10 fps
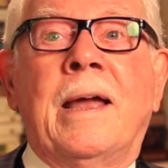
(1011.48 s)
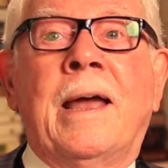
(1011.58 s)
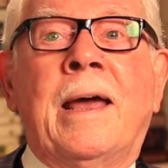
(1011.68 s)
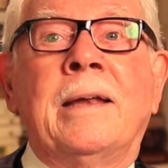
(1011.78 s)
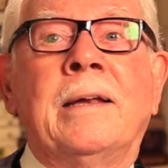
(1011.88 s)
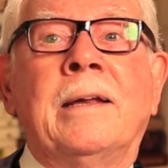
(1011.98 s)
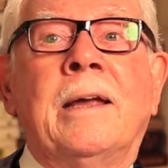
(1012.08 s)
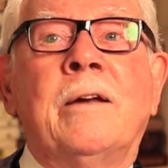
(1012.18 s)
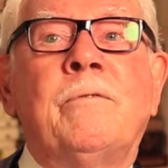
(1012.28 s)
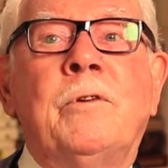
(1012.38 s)
And
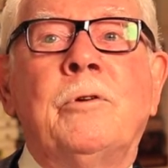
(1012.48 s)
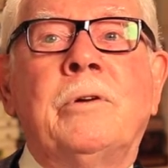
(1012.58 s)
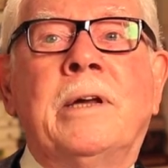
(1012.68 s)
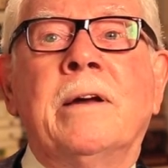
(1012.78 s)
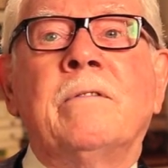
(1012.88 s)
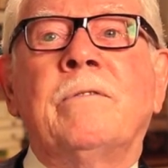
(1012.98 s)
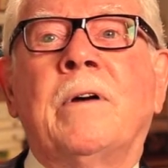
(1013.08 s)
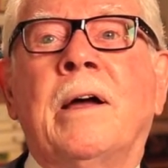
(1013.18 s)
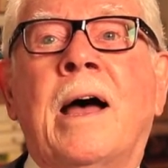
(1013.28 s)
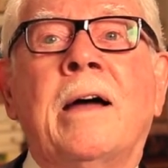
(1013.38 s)
if you give
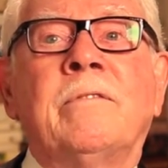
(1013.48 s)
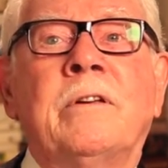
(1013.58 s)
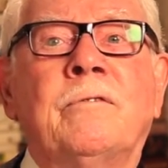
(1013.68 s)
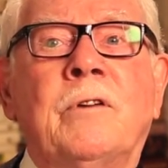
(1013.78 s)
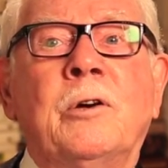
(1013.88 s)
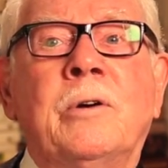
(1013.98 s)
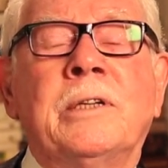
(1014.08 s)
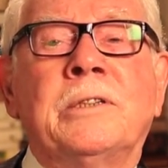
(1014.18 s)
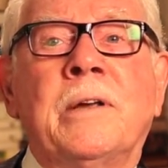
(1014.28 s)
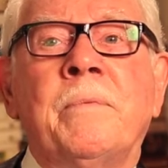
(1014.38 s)
IV
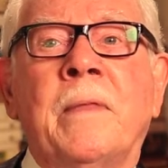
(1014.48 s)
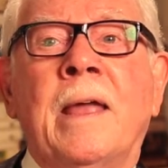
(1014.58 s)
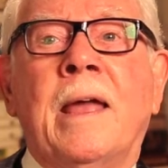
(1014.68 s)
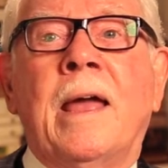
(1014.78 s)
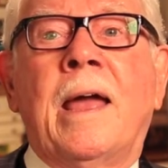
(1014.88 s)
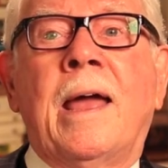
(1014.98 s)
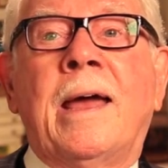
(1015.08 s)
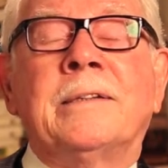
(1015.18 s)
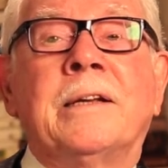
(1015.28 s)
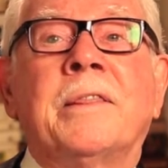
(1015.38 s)
fluids
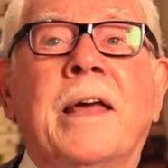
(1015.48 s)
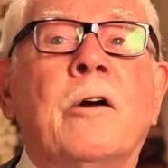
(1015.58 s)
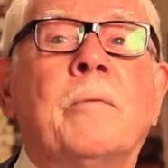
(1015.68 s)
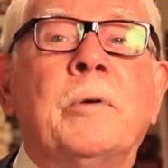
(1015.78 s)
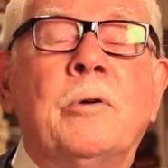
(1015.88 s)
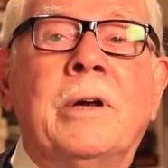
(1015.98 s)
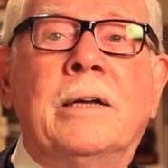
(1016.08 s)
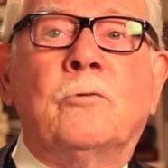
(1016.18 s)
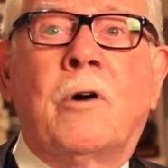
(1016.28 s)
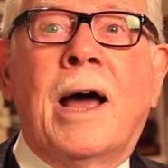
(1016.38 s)
as a
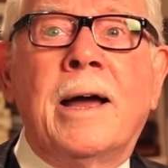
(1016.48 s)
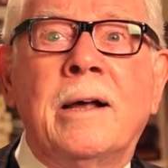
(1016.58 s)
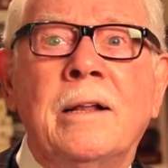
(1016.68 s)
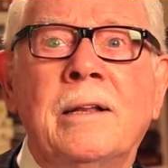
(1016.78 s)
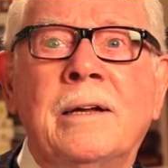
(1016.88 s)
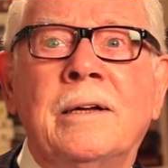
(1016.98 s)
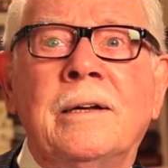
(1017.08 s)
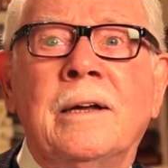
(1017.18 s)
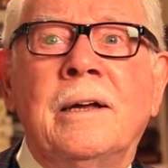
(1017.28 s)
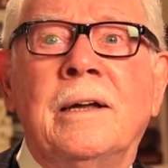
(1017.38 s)
therapeutic trial,
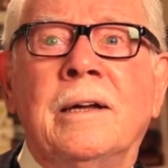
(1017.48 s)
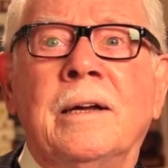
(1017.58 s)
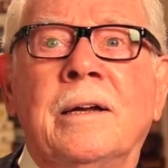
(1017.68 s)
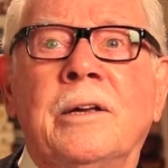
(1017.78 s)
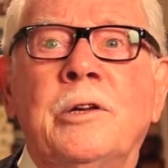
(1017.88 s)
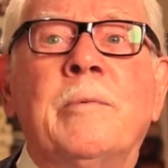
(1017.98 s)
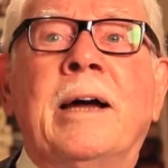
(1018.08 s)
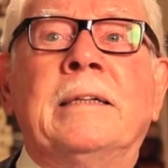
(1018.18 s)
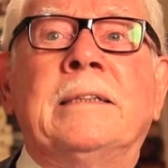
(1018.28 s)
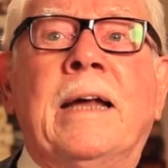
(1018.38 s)
you
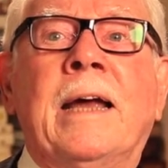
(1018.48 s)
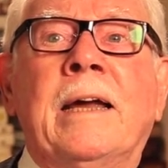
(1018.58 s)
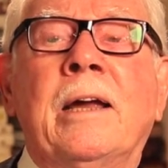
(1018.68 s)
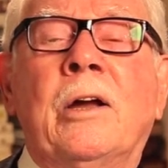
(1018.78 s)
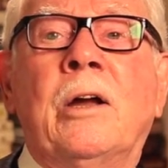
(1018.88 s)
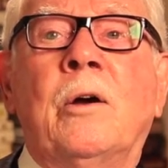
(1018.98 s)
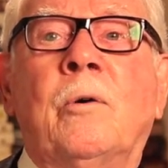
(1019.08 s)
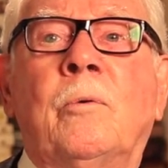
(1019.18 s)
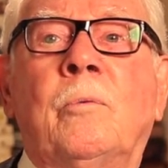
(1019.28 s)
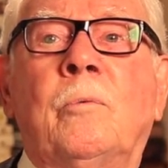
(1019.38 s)
might say,
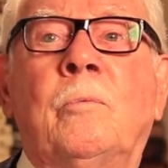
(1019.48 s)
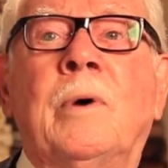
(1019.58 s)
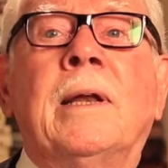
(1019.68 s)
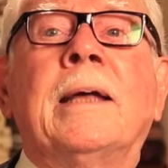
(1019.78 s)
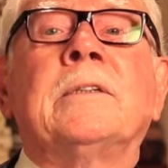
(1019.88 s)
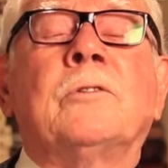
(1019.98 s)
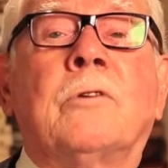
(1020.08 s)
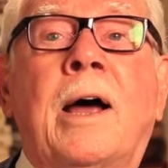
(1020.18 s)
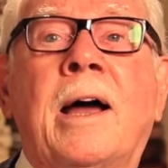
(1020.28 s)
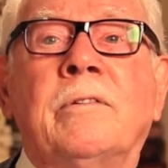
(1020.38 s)
well, let's
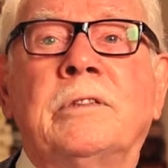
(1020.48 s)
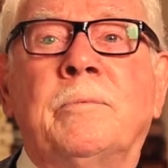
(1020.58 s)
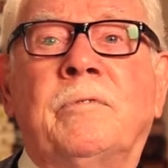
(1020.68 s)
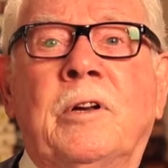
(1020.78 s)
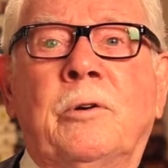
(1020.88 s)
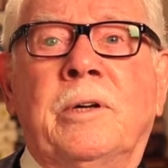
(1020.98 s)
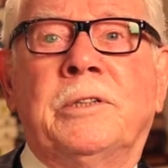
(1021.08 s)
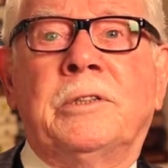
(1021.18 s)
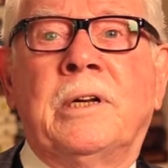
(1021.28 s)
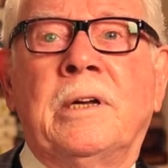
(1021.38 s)
try some
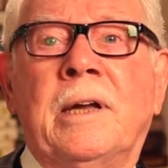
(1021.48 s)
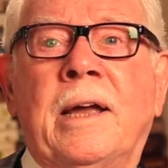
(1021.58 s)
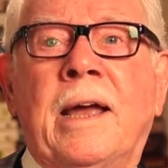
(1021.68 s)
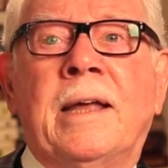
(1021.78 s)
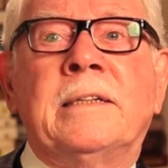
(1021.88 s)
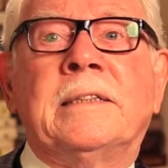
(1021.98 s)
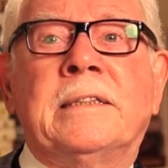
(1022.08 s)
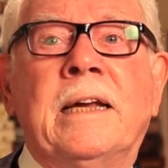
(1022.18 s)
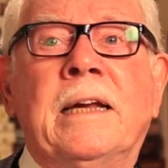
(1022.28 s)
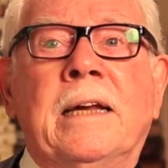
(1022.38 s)
fluids and
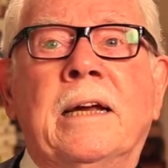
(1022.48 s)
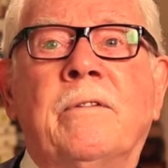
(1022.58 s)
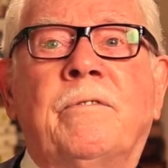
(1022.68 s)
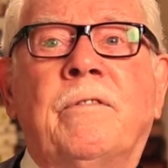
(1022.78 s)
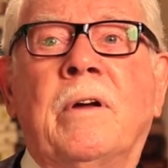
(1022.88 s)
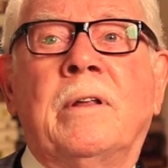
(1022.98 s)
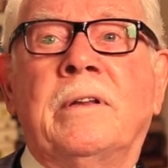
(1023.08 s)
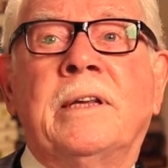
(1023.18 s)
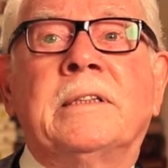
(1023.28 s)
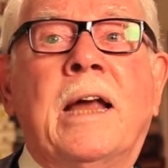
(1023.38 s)
see if
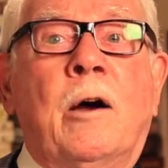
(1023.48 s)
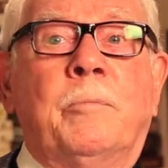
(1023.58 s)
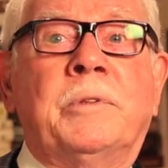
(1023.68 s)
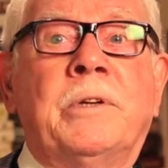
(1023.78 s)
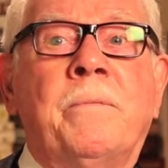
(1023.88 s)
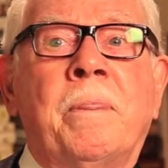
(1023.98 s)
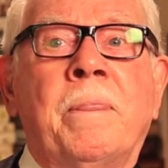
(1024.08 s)
this helps.